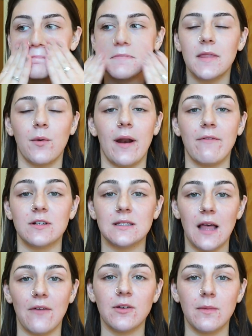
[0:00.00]
And then whatever's
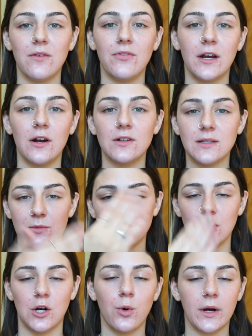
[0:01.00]
left of my fingers, I'm just
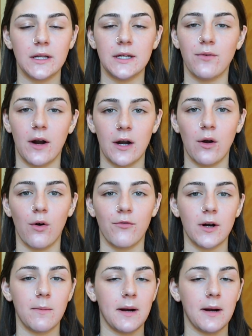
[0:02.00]
gonna quickly run it over,